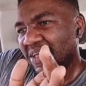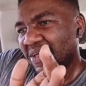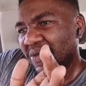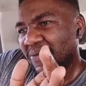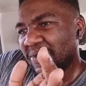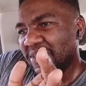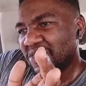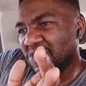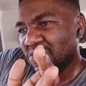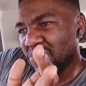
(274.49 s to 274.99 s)

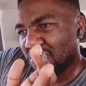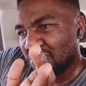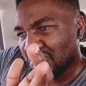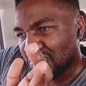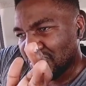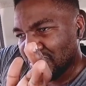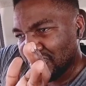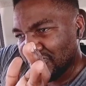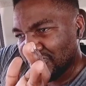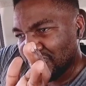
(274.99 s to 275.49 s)
when you,
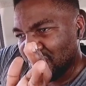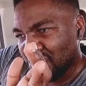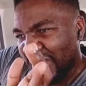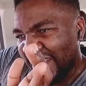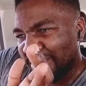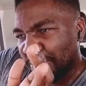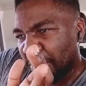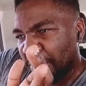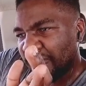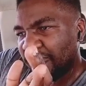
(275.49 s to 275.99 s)

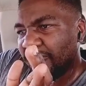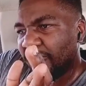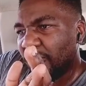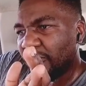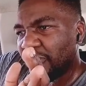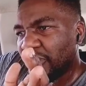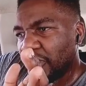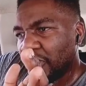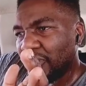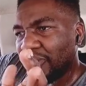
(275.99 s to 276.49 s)
right before
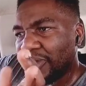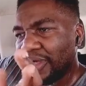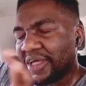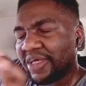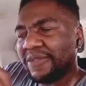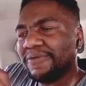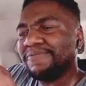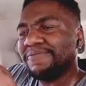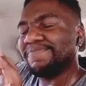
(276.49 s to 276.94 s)
the hook,